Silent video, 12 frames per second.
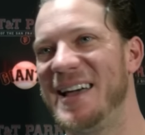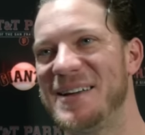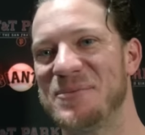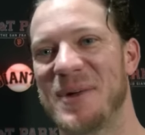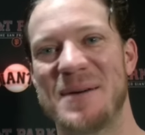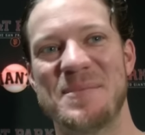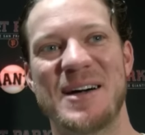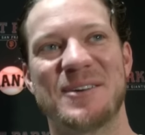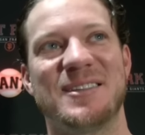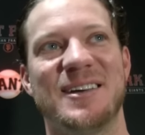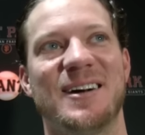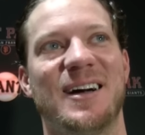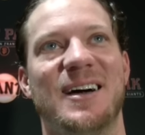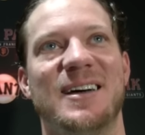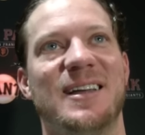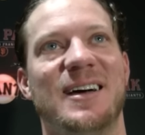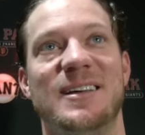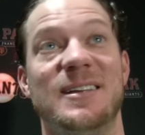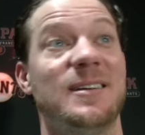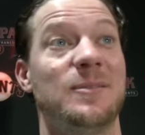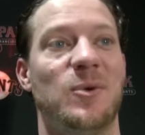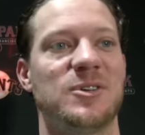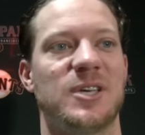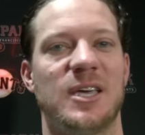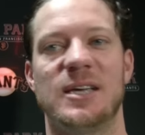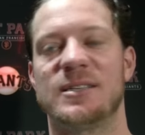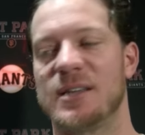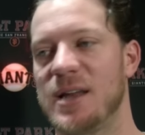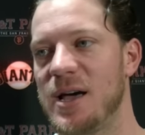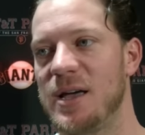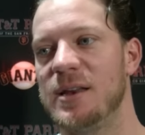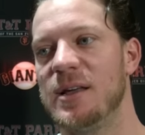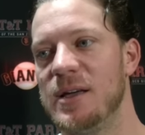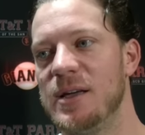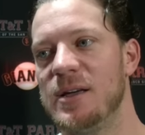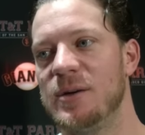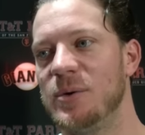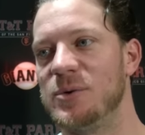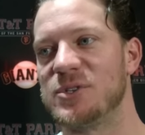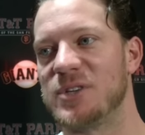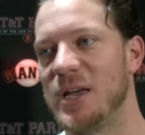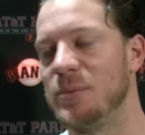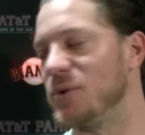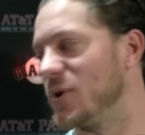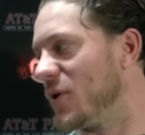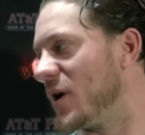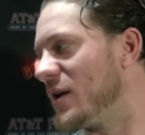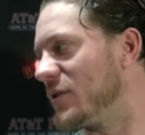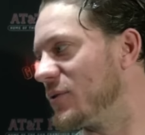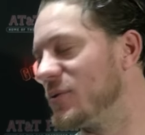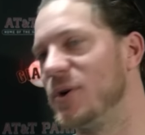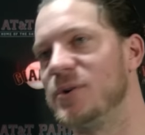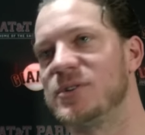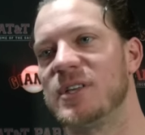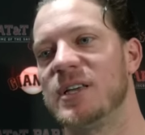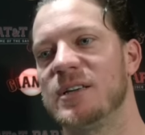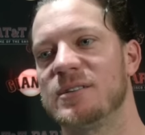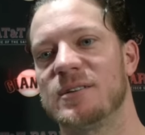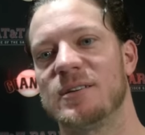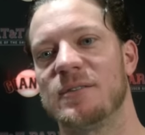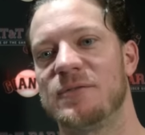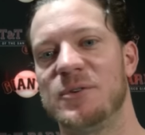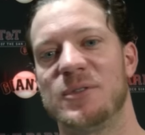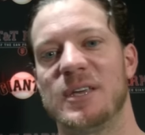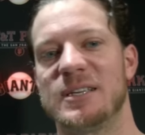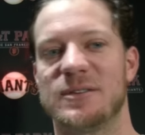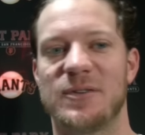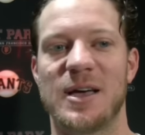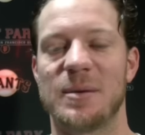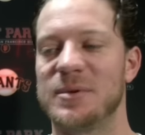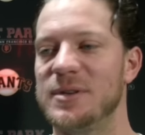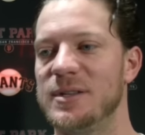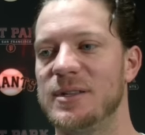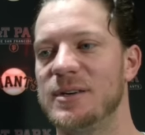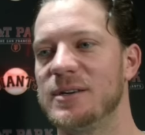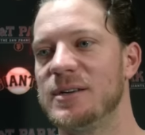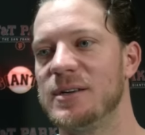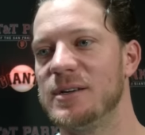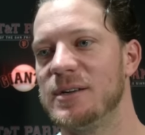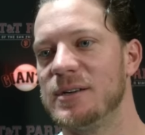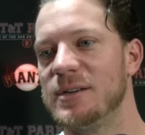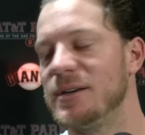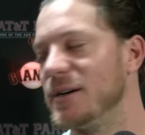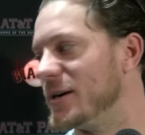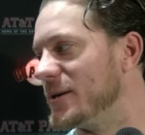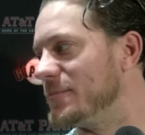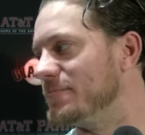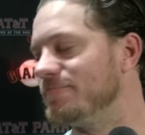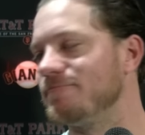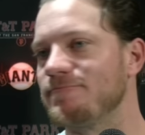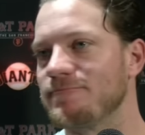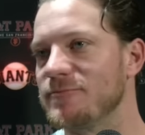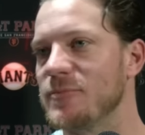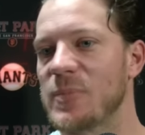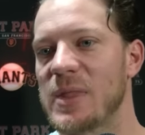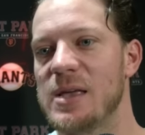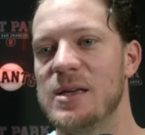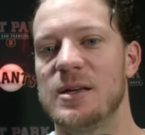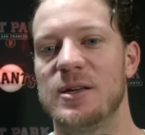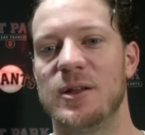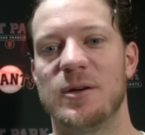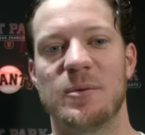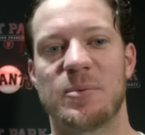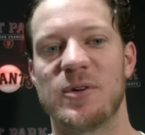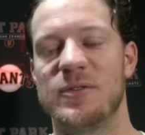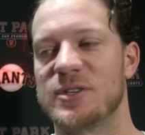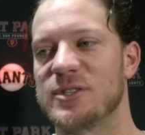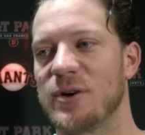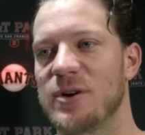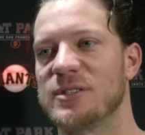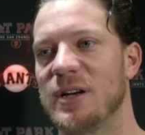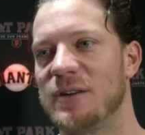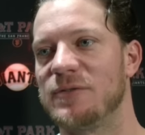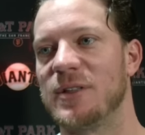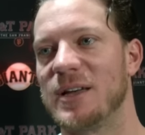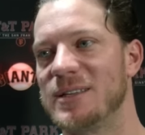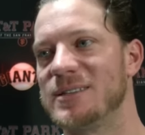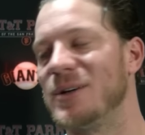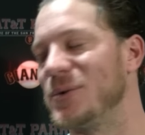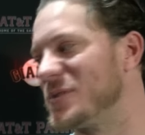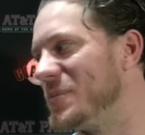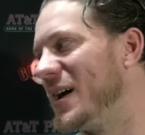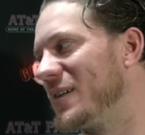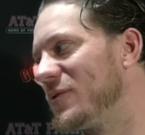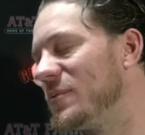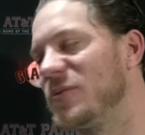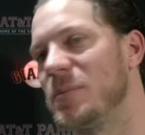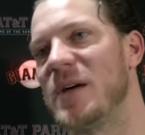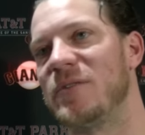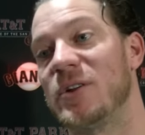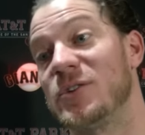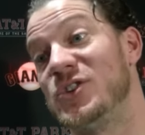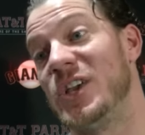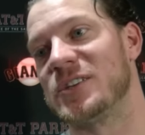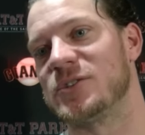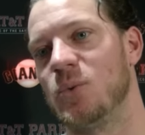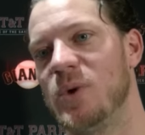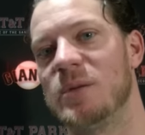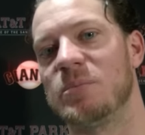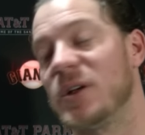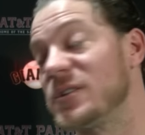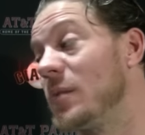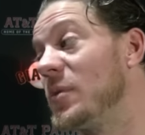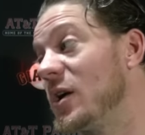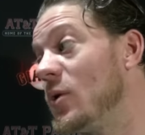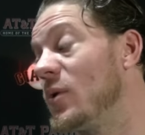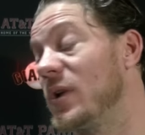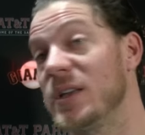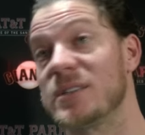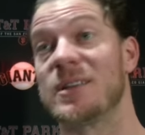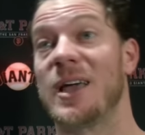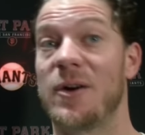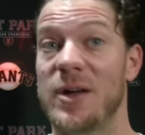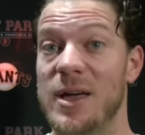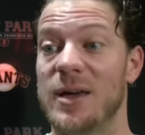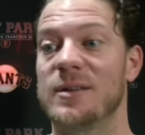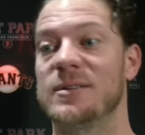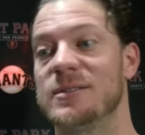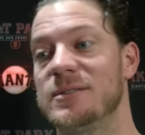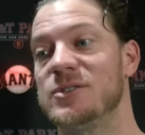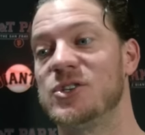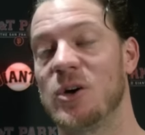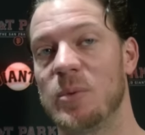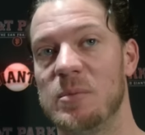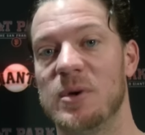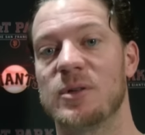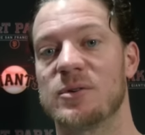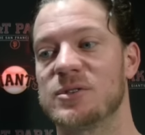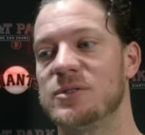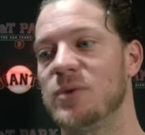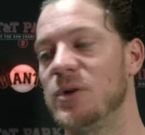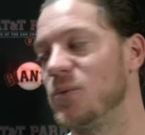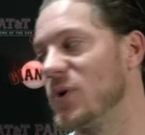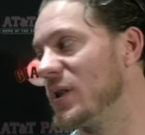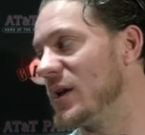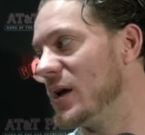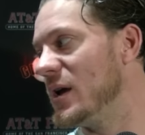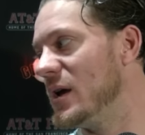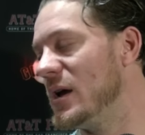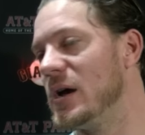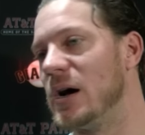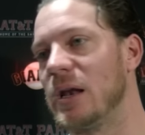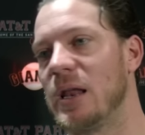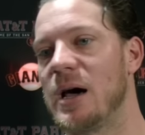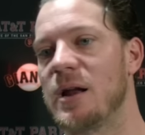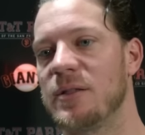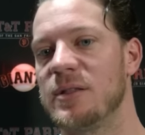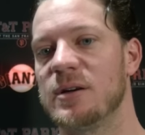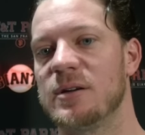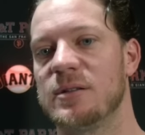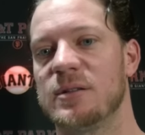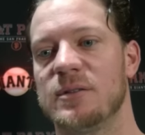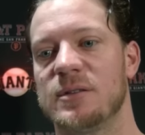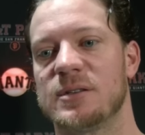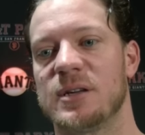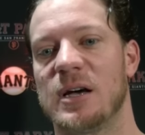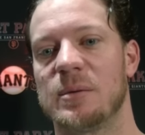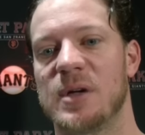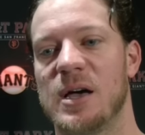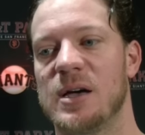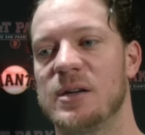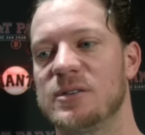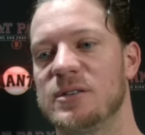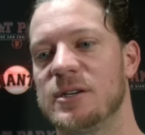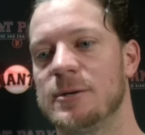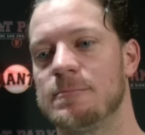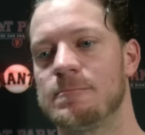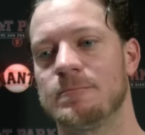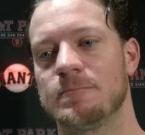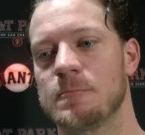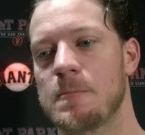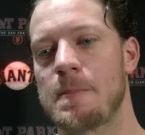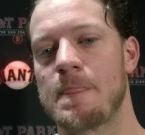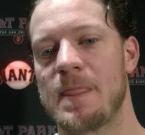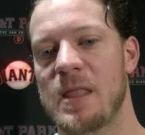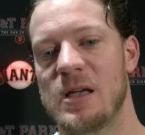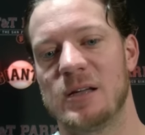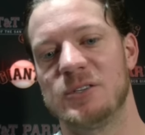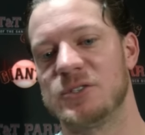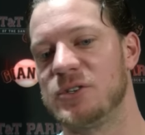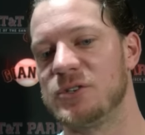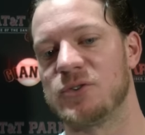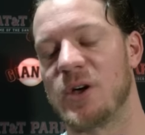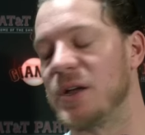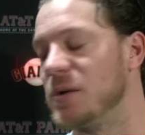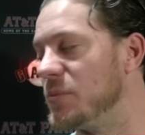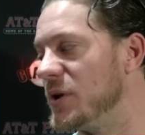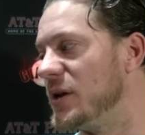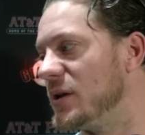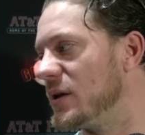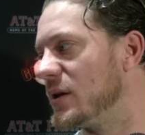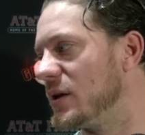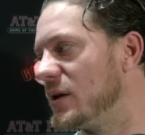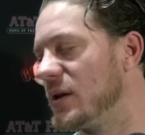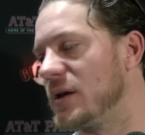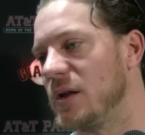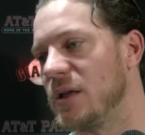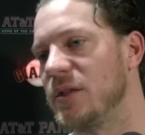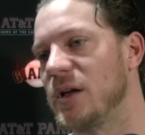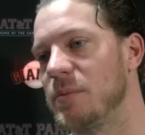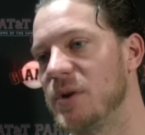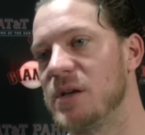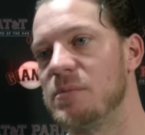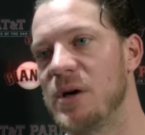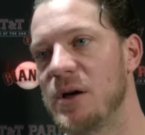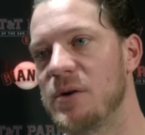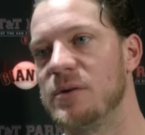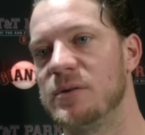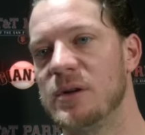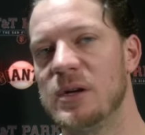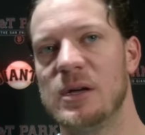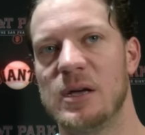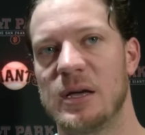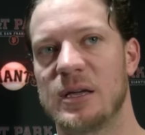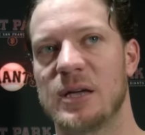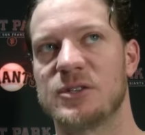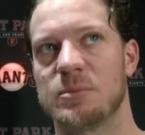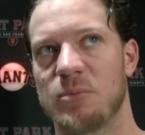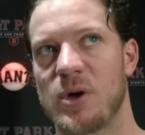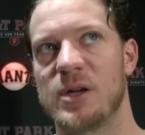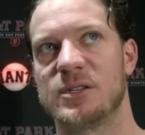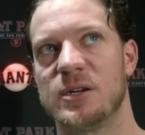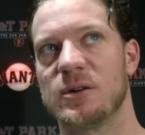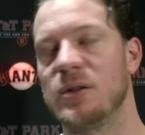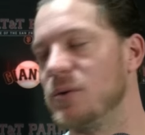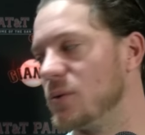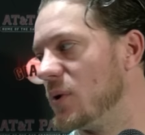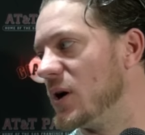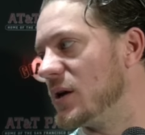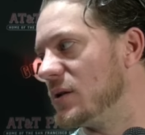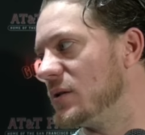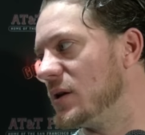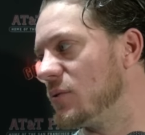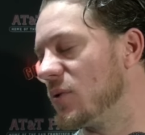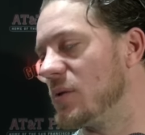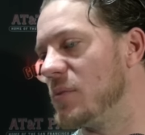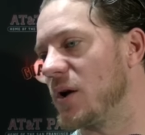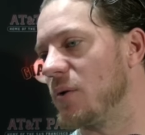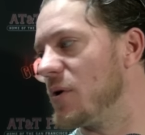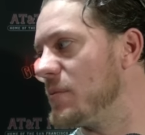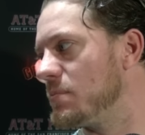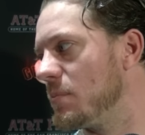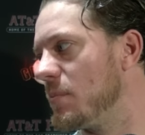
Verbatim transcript: bad when I'm out there. I, I, and once again tonight, we were just able to grind through those things. A, few things have happened in the, um, you know, the previous starts. I feel like it's held us back from, from having a chance to win. Plus, I've been going against Arrietas and Shelby Millers and, and really a lot of the, the top guys. Um, just, just try to compete, and, and I think I'm going to get better and catch some breaks here along the way and, and really make a run